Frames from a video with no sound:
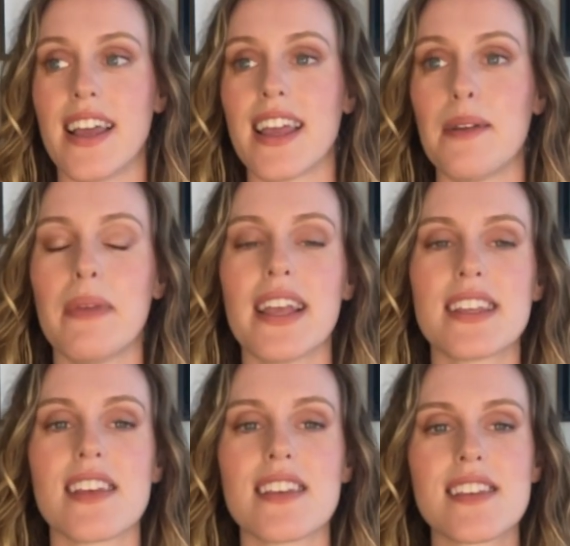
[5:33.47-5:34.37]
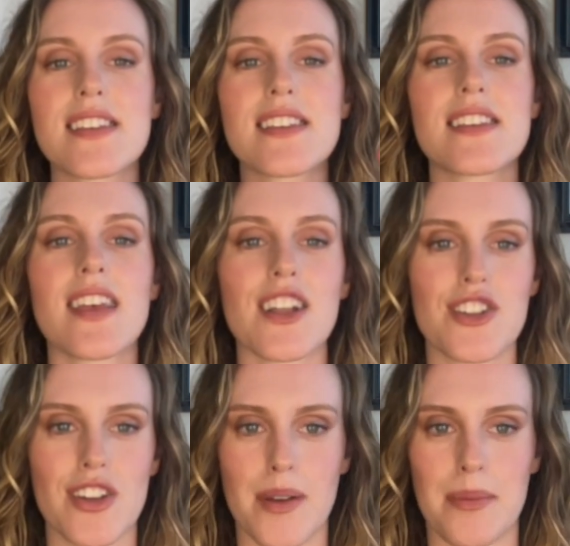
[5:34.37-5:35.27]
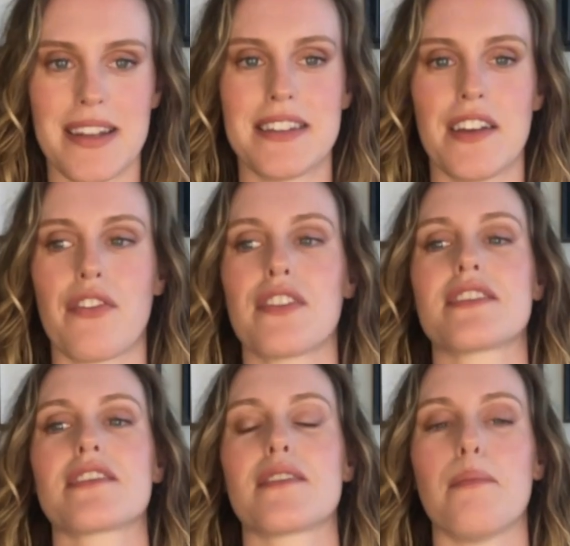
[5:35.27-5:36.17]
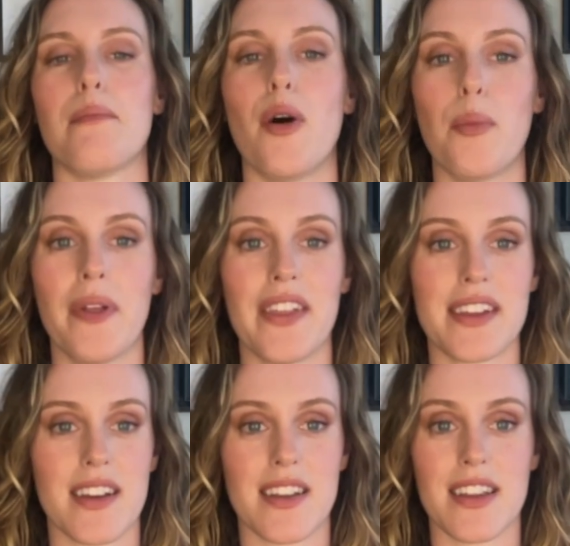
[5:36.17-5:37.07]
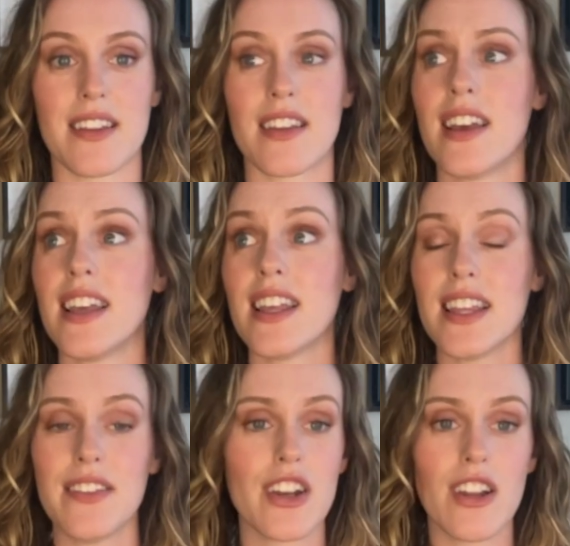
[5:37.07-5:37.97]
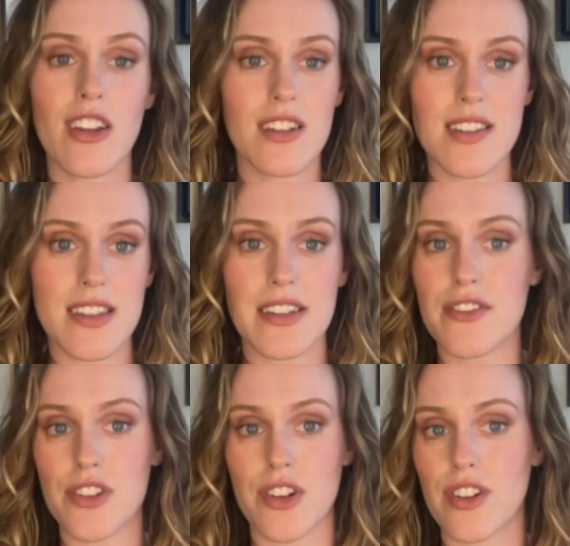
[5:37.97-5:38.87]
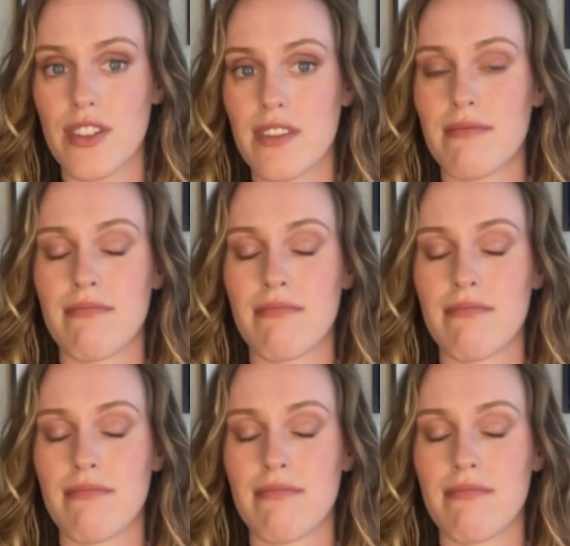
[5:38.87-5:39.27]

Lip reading: It makes such a big difference the moment they tuck in even a long sleeve shirt.